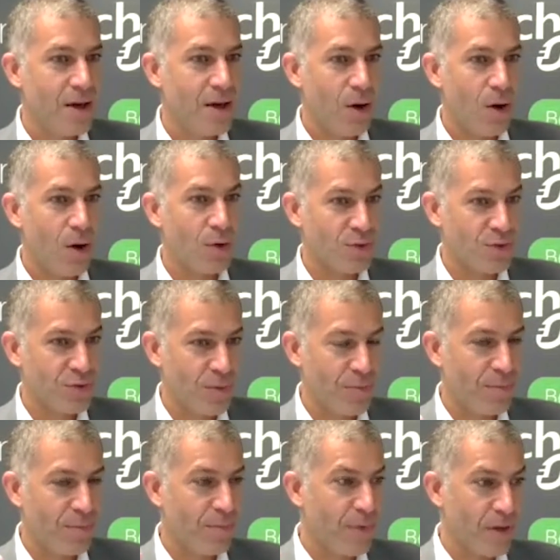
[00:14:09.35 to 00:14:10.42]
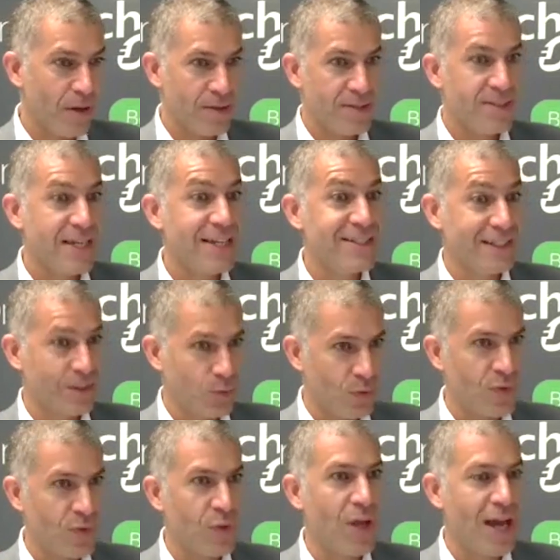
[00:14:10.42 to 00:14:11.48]
or on some site that
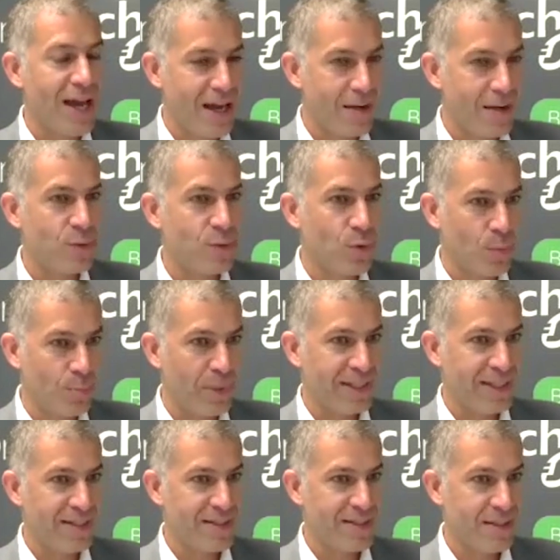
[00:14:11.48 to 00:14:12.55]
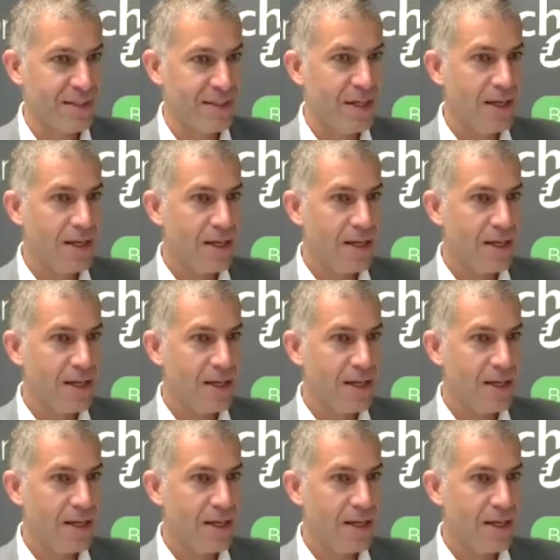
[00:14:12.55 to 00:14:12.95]
doesn't have the competency